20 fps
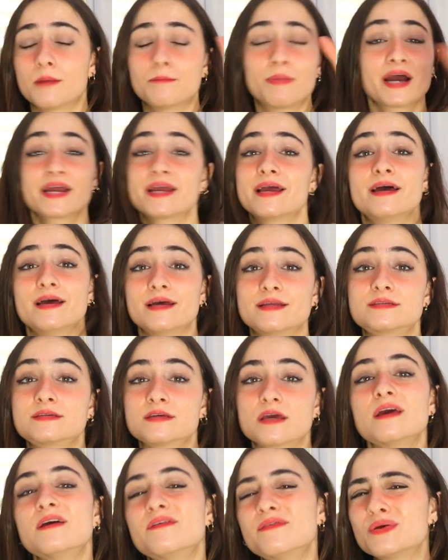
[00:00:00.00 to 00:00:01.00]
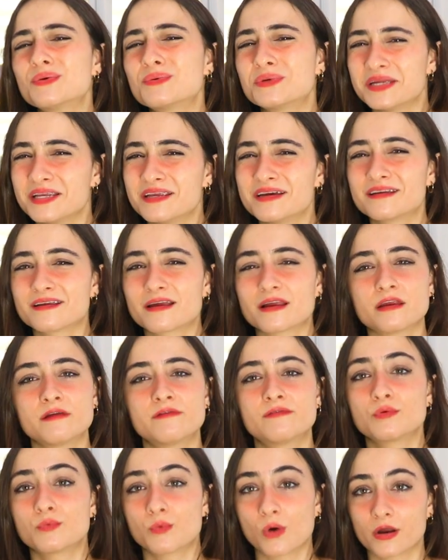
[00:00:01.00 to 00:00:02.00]
And buy it if you need it and
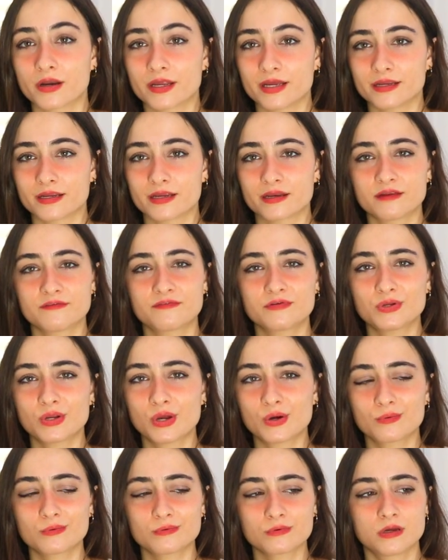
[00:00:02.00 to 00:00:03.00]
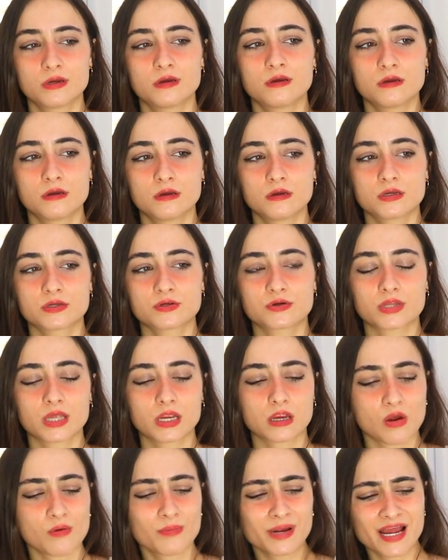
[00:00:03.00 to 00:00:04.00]
if you want it and if you know. You're
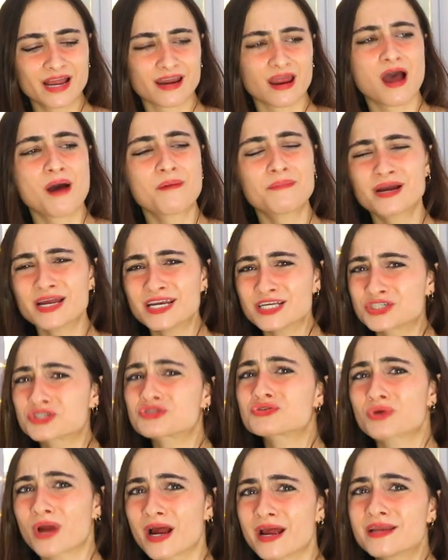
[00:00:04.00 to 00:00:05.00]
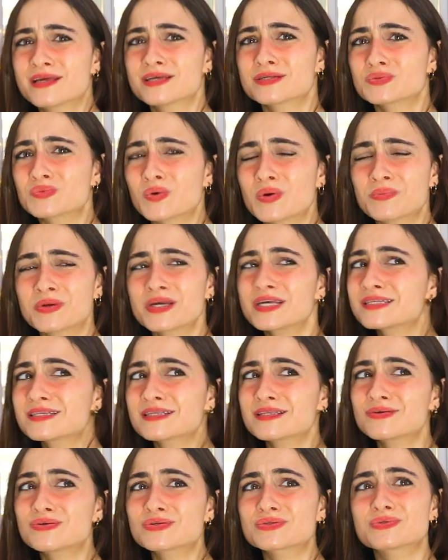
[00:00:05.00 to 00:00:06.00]
like, oh my god, I'm gonna try this one because
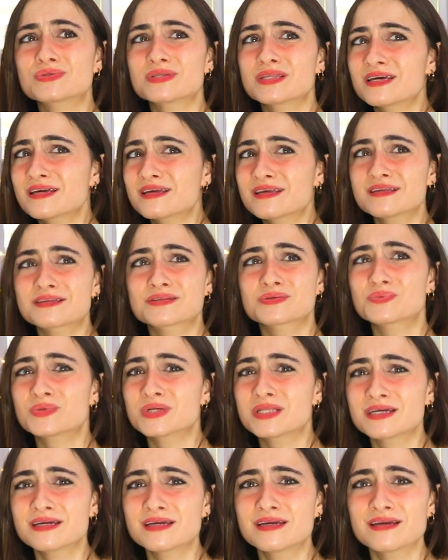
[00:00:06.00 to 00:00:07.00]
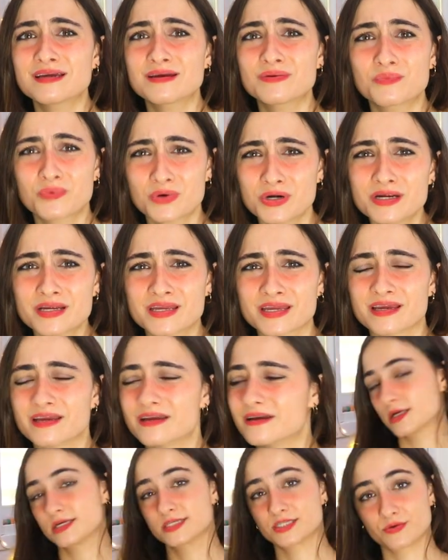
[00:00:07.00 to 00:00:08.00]
it looks like it's really
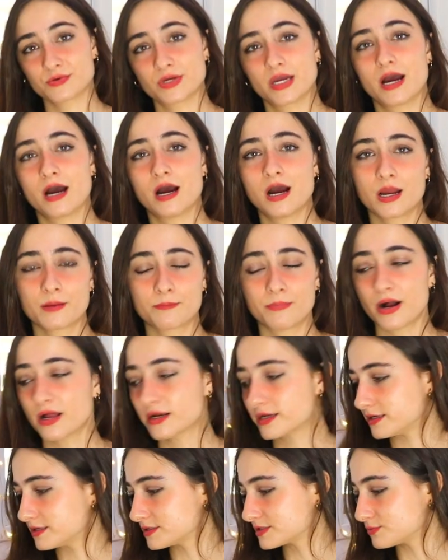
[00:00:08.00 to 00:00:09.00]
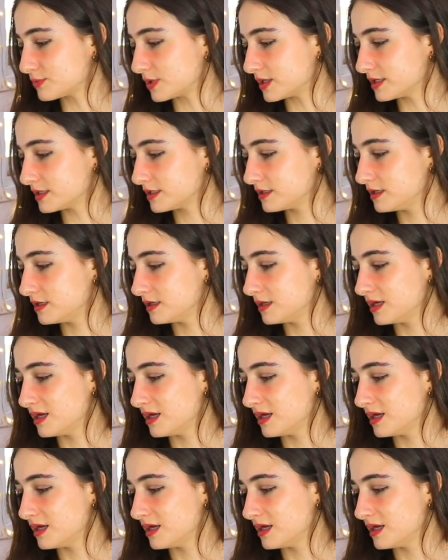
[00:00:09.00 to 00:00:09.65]
working. So yeah, I bought this one.